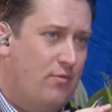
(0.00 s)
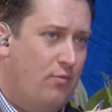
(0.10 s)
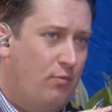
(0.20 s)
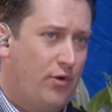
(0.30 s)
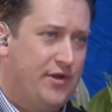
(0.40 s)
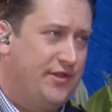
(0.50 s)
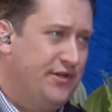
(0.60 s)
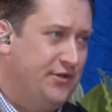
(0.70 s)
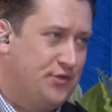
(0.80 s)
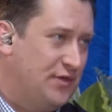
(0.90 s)
what are the
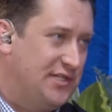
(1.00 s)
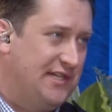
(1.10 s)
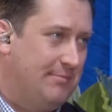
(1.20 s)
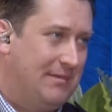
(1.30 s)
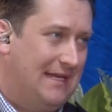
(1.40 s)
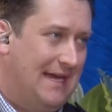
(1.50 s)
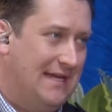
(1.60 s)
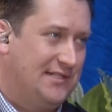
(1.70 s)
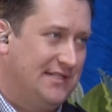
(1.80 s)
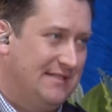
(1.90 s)
nutrition
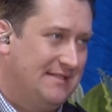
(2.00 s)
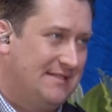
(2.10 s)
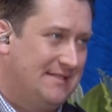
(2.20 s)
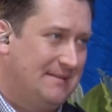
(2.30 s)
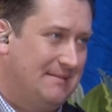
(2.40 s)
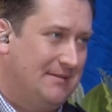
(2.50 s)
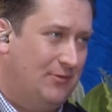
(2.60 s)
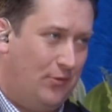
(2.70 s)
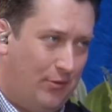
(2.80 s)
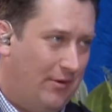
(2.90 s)
implications
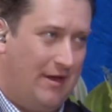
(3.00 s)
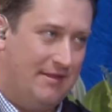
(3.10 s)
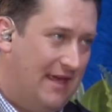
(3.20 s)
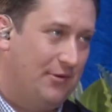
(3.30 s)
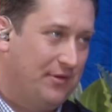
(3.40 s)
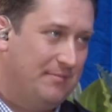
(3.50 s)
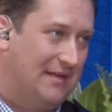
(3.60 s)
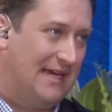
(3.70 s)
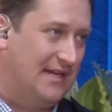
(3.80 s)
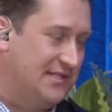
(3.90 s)
or the health
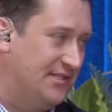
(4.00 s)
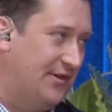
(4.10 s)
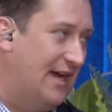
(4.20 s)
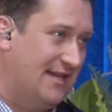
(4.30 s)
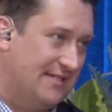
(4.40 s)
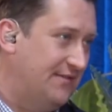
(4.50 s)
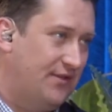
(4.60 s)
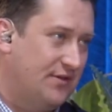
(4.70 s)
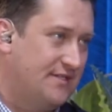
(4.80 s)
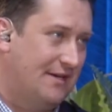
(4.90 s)
implications on us of
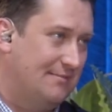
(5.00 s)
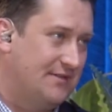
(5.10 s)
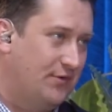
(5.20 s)
those types of